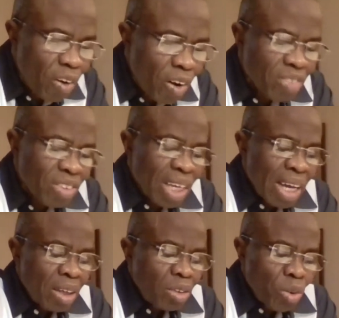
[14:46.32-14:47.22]
voice
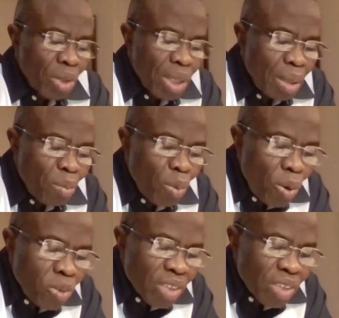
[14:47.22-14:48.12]
to him
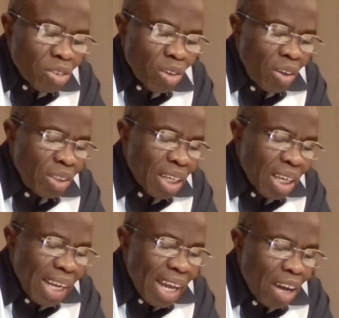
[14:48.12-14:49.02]
who sat on the
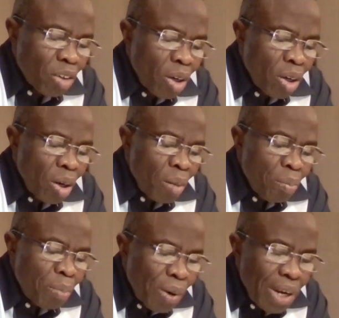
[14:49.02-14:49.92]
cloud,
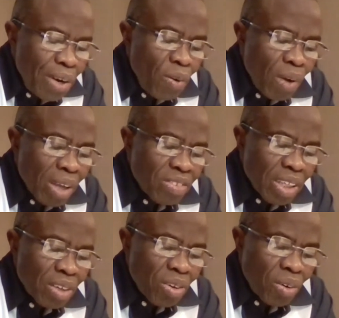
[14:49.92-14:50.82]
"Put in your
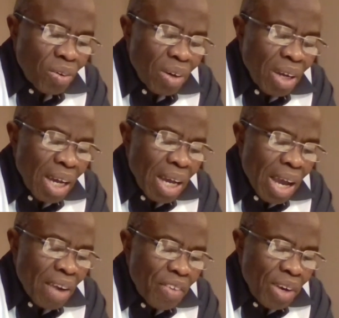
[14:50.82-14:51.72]
sickle
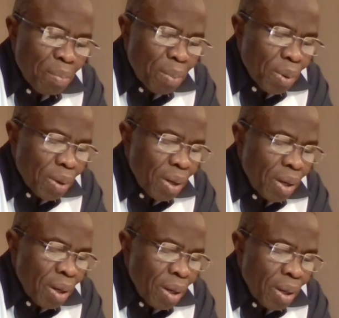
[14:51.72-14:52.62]
and reap,
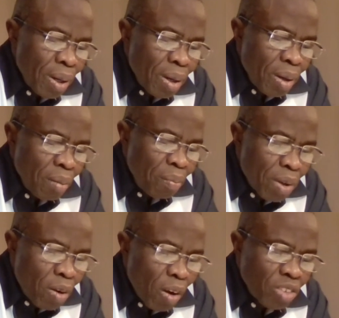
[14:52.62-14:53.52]

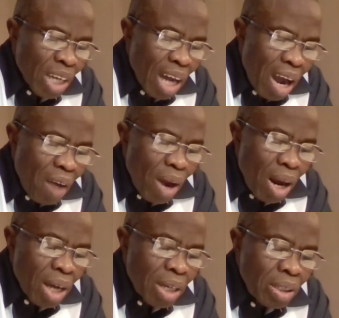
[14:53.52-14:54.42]
because the
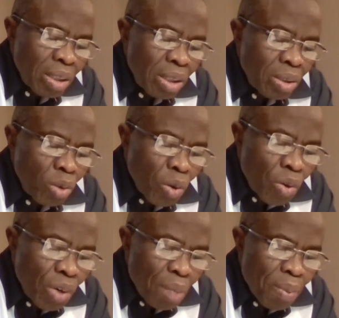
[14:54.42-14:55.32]
hour
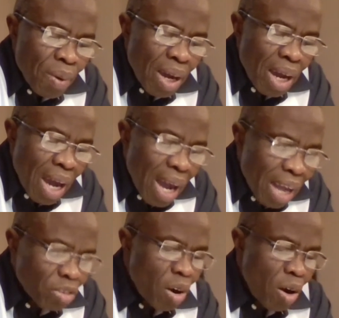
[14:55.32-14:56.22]
to reap
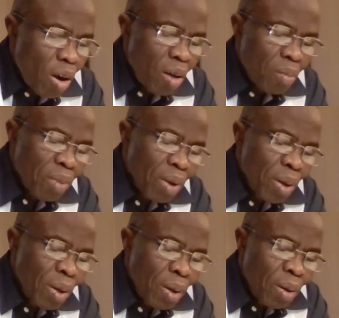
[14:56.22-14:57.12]
has come,
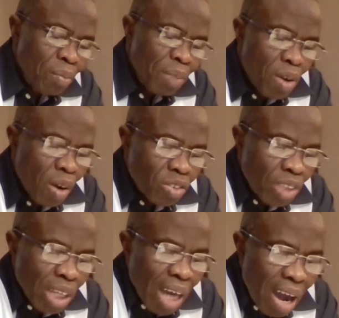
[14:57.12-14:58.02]

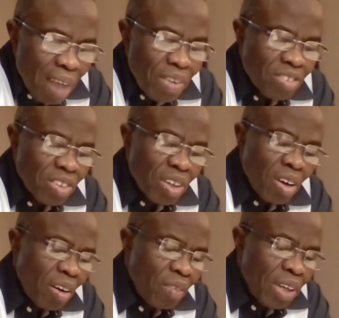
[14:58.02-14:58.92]
because the harvest
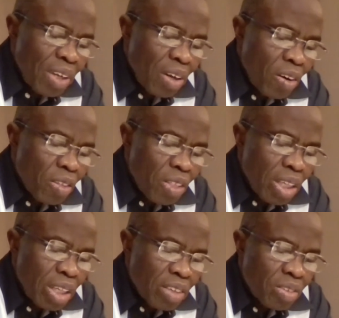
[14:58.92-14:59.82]
of the earth
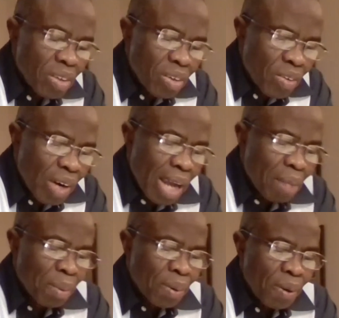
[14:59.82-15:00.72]
is ripe."